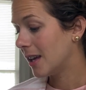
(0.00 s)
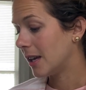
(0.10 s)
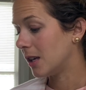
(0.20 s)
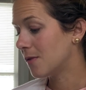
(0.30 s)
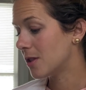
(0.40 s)

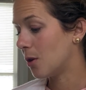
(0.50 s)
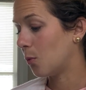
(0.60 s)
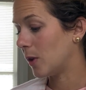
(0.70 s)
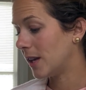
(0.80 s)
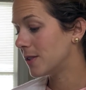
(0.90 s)
Even though
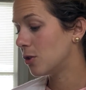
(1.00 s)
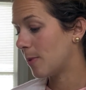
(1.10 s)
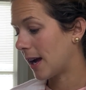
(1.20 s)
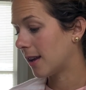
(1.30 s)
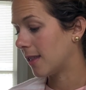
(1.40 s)
we do
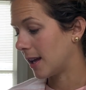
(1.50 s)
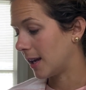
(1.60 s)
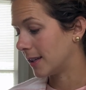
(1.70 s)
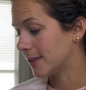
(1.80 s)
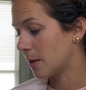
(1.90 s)
bad
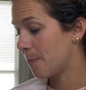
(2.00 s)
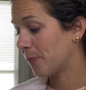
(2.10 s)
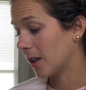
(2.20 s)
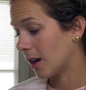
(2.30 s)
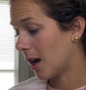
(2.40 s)
things,
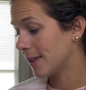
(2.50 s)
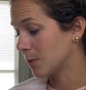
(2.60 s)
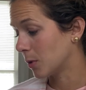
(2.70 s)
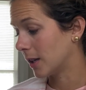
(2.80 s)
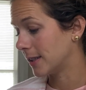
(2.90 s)
God
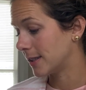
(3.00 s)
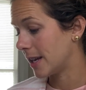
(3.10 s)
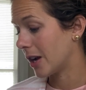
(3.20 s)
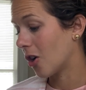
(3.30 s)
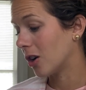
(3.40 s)
is willing to
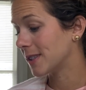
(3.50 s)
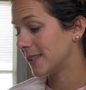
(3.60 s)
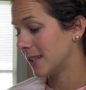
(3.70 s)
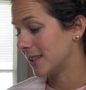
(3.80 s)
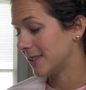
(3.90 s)
take our
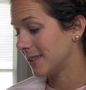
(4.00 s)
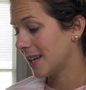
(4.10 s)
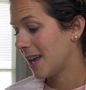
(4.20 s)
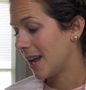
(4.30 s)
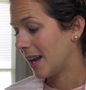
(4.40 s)
sins
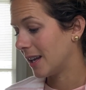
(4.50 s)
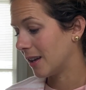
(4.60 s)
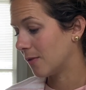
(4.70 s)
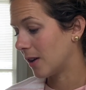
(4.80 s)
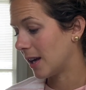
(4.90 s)
and
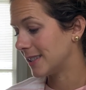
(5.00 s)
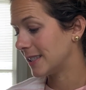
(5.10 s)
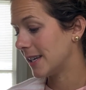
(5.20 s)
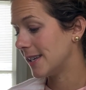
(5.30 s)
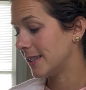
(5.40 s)
give us
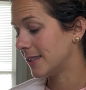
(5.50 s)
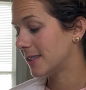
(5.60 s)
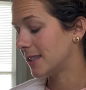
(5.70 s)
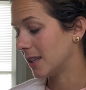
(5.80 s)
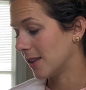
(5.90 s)
his
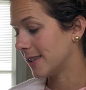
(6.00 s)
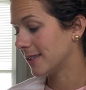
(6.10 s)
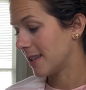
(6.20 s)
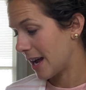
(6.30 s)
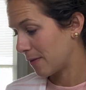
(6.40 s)

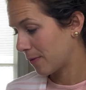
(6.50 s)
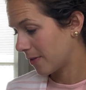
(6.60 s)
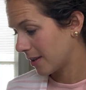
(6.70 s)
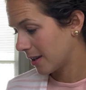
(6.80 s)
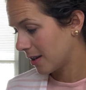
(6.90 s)
sinless
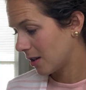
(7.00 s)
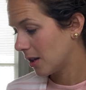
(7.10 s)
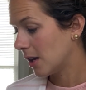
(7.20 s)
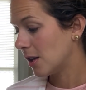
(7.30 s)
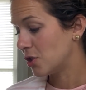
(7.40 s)
life.
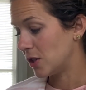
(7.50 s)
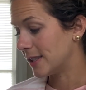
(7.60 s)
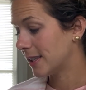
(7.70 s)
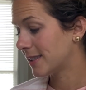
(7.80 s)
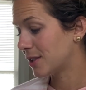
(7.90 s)

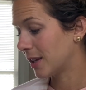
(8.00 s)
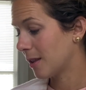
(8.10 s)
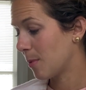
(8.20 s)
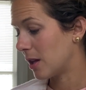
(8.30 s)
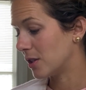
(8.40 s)
Jesus took
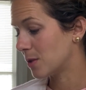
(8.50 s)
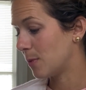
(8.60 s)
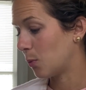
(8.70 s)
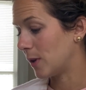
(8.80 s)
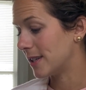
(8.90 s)
the
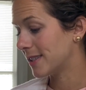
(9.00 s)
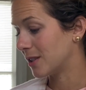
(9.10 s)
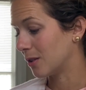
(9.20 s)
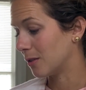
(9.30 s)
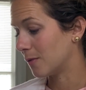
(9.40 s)
punishment we
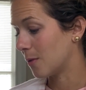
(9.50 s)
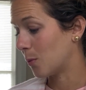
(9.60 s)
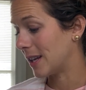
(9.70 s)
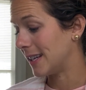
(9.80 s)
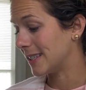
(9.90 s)
deserve
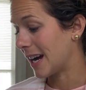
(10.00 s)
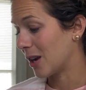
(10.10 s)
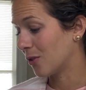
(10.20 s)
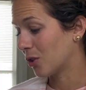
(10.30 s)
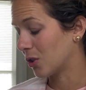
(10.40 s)
when he died
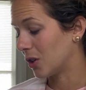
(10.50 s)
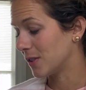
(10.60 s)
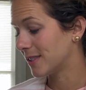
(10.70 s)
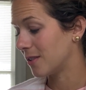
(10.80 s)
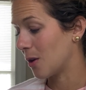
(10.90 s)
on the
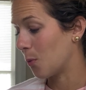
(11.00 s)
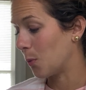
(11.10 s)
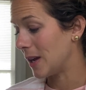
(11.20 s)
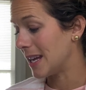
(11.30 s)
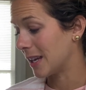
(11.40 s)
cross so that
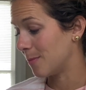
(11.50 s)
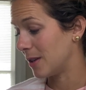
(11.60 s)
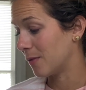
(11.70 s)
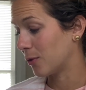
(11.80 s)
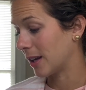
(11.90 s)
we can
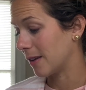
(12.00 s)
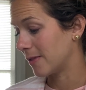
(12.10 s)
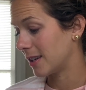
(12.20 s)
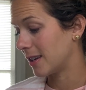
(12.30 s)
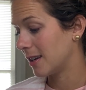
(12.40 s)
be
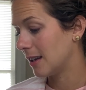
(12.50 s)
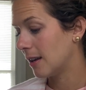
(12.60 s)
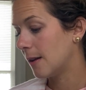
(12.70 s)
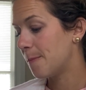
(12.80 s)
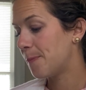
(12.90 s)

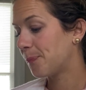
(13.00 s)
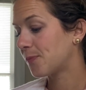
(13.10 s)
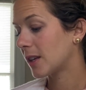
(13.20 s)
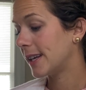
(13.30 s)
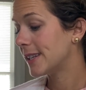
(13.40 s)

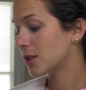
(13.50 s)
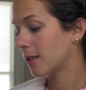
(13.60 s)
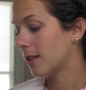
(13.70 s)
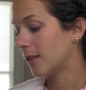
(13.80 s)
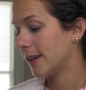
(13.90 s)
forgiven. He
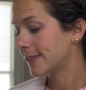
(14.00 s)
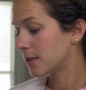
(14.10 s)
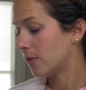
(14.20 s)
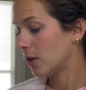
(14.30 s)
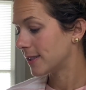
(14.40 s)
took the list
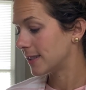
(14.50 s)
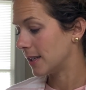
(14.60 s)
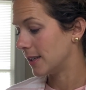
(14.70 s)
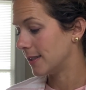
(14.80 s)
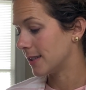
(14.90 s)
of our
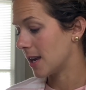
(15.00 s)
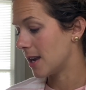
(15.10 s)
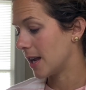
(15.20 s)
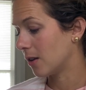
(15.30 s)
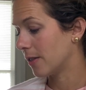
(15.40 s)
sins and
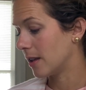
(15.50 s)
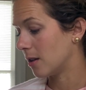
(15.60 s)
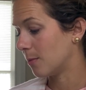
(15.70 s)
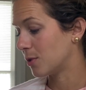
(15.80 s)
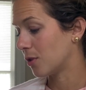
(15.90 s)
nailed
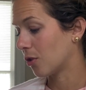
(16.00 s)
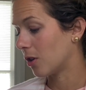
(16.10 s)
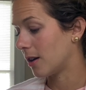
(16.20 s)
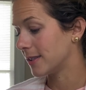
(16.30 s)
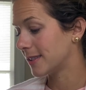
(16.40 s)
them to the
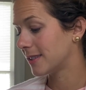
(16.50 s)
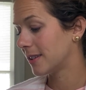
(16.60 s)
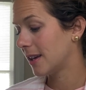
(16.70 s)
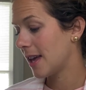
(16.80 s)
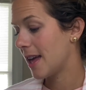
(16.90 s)
cross,
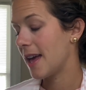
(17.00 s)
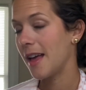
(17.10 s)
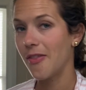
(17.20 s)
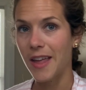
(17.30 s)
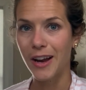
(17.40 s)

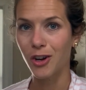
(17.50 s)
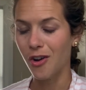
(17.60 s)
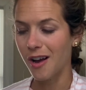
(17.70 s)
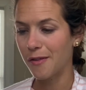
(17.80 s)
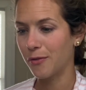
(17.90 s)
and they are
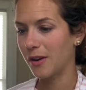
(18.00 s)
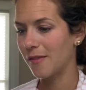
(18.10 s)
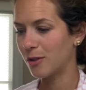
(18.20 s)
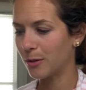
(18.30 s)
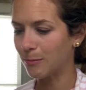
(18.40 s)
gone
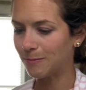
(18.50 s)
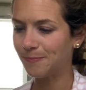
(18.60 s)
forever.